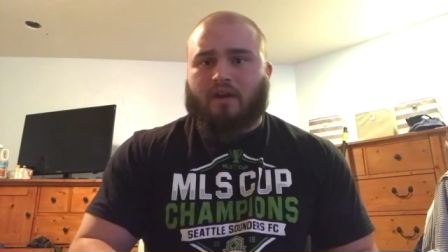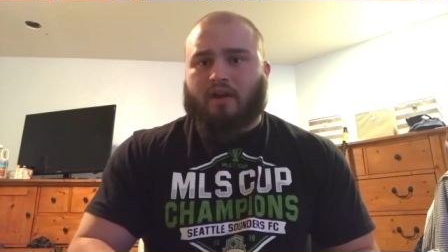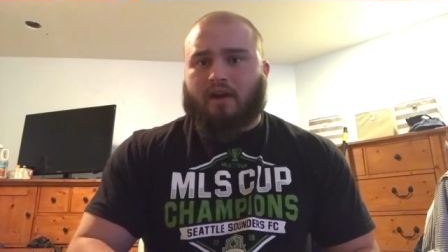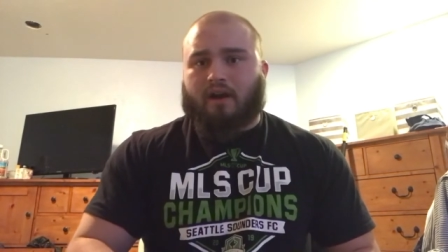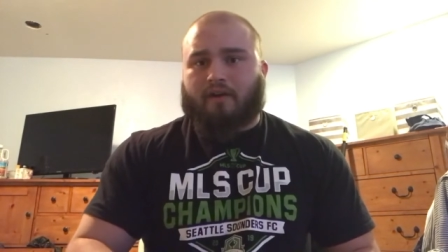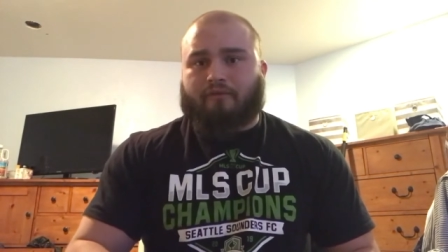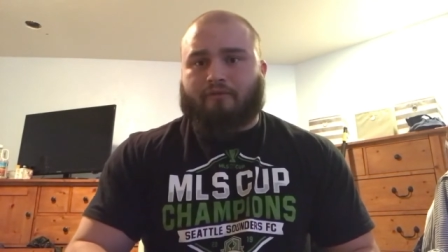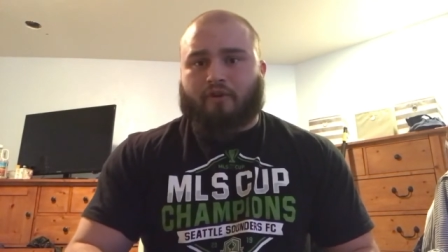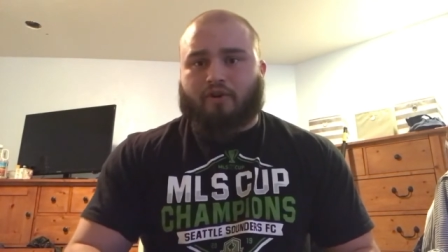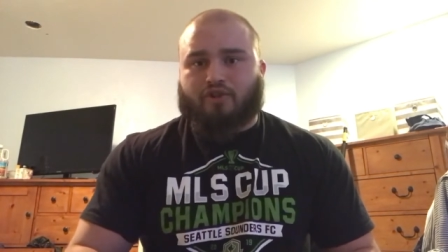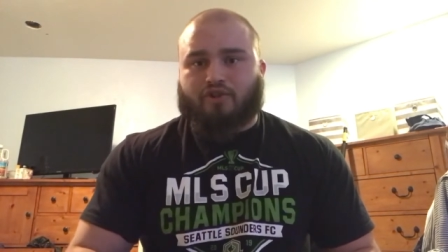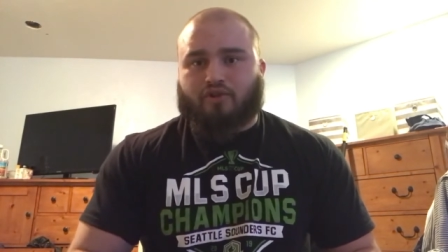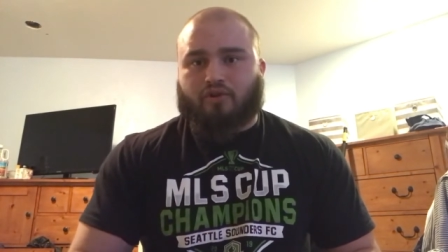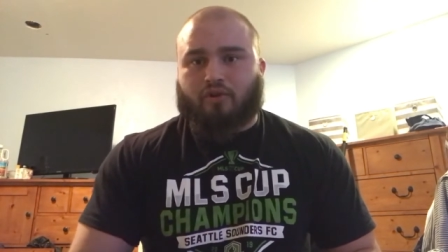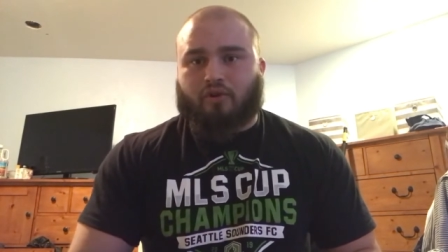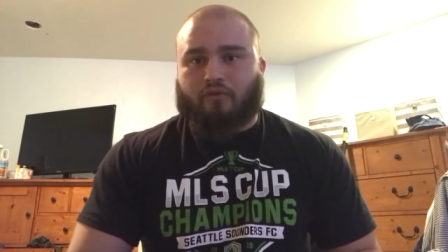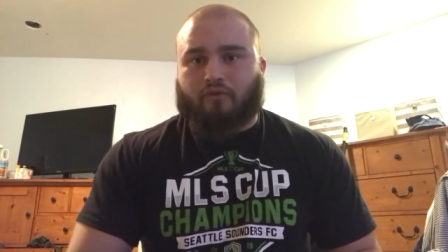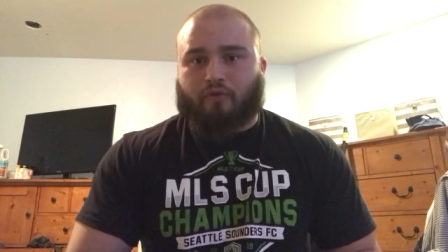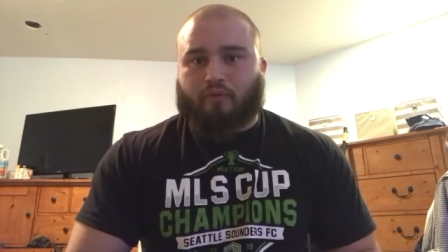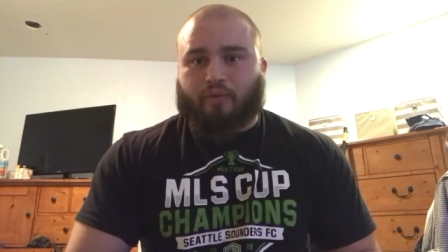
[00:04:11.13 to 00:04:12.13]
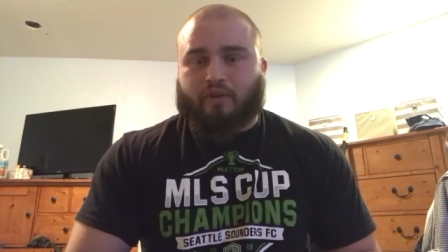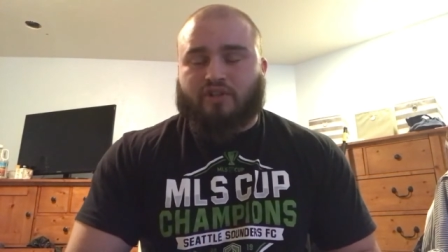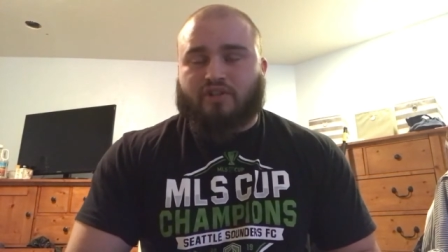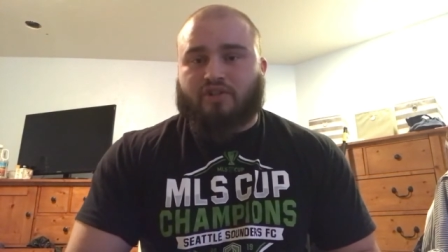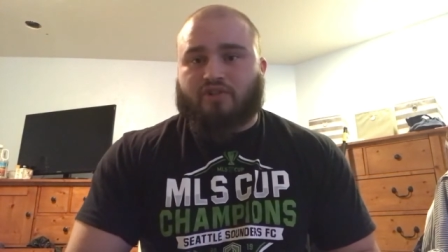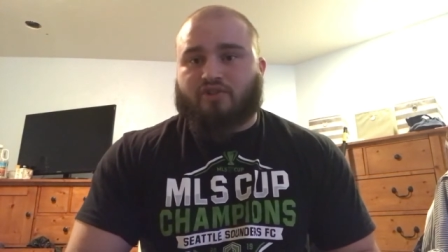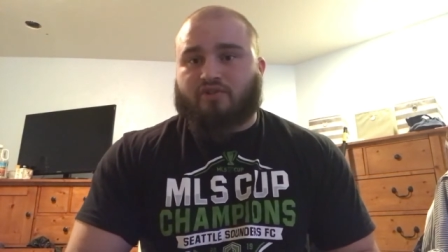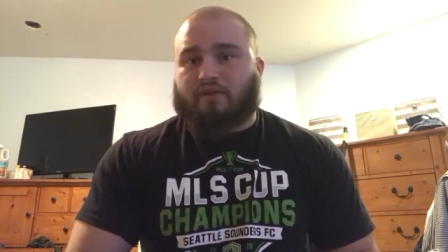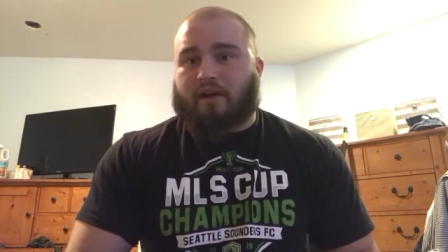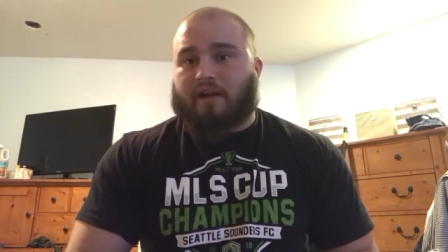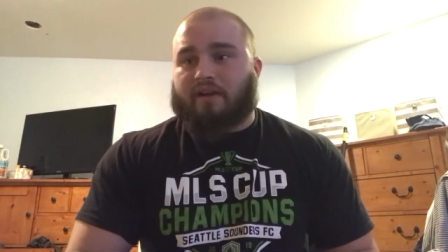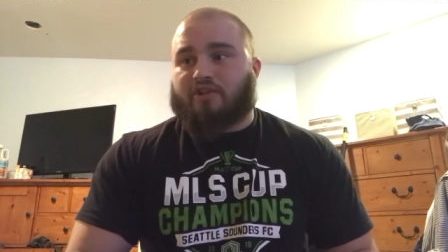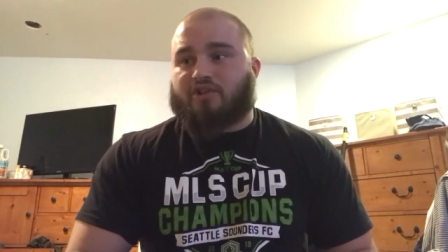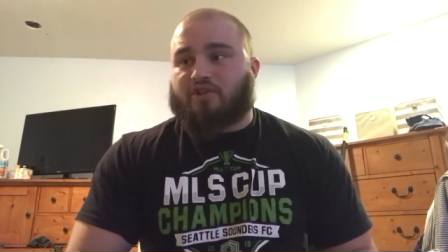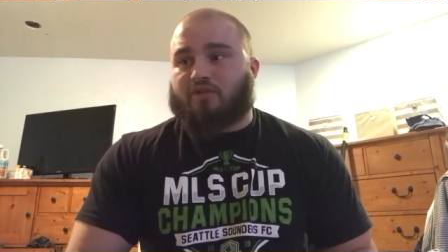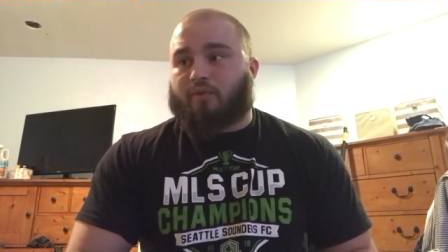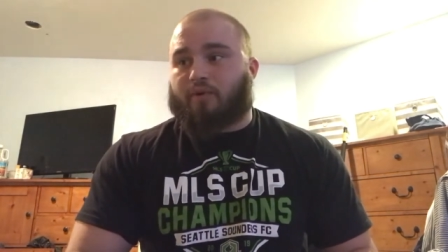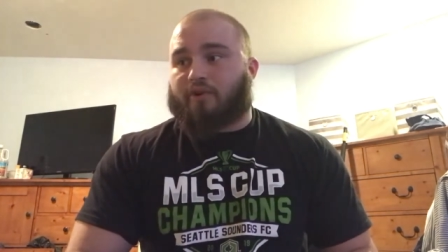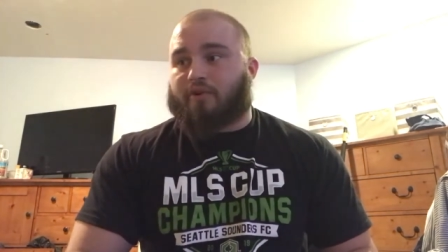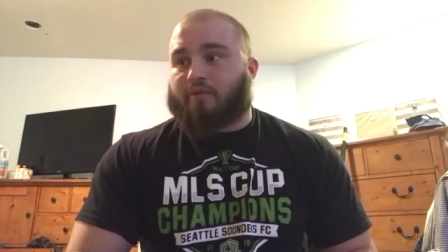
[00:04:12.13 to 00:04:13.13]
a functional overreaching
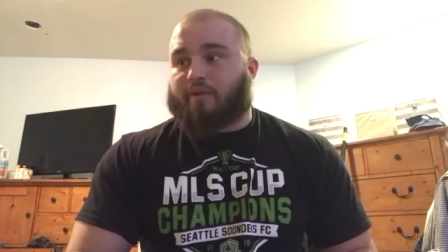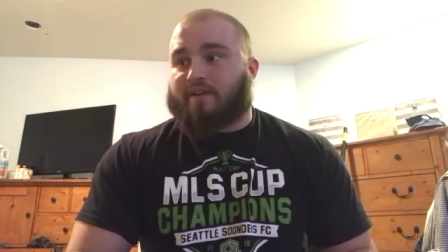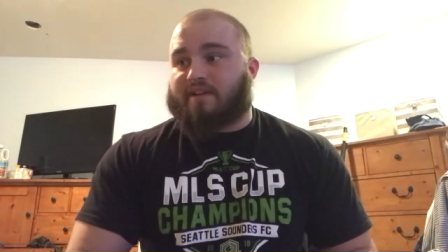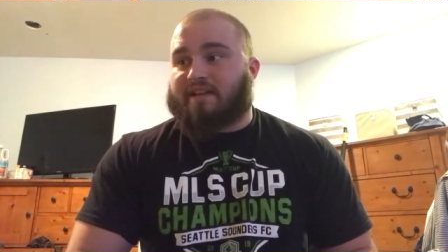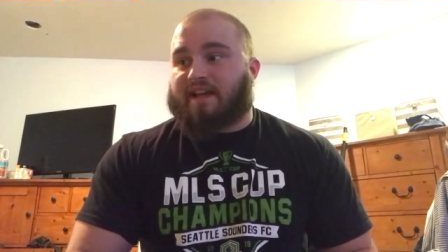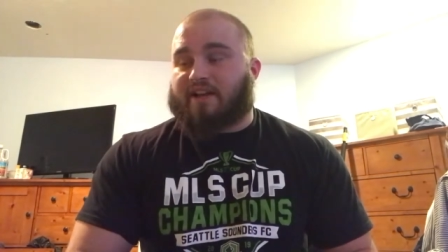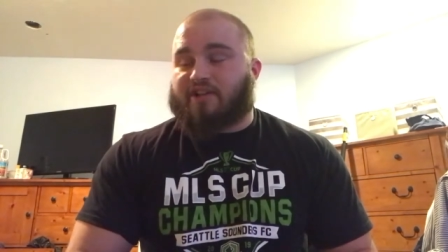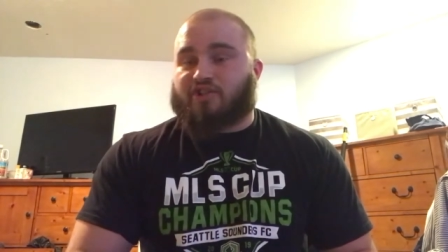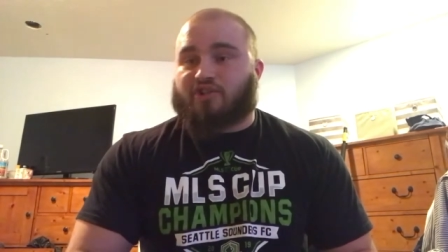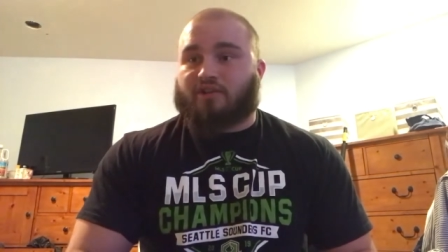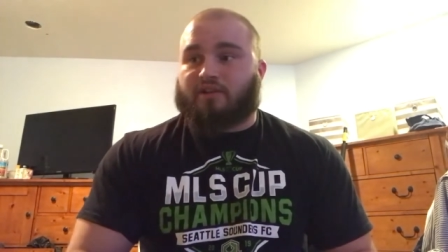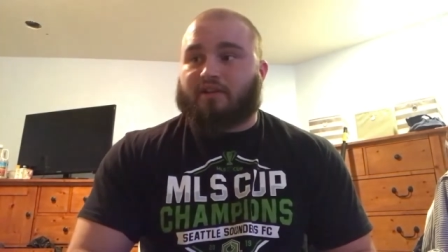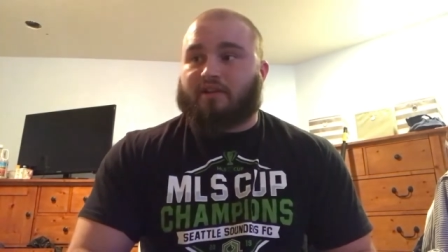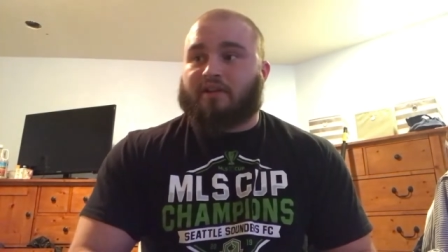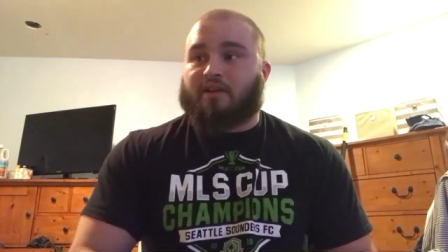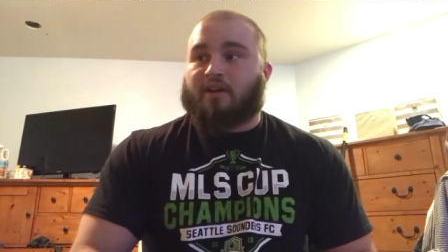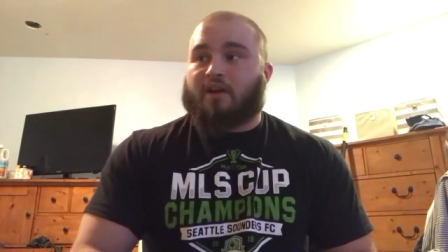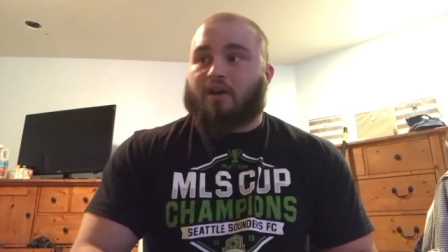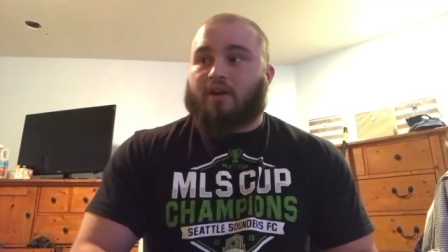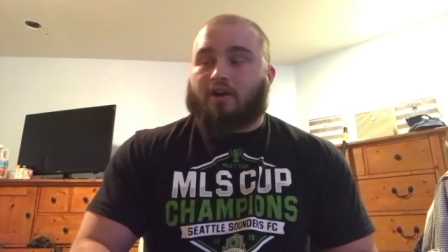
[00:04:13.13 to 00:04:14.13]
strategy where you intentionally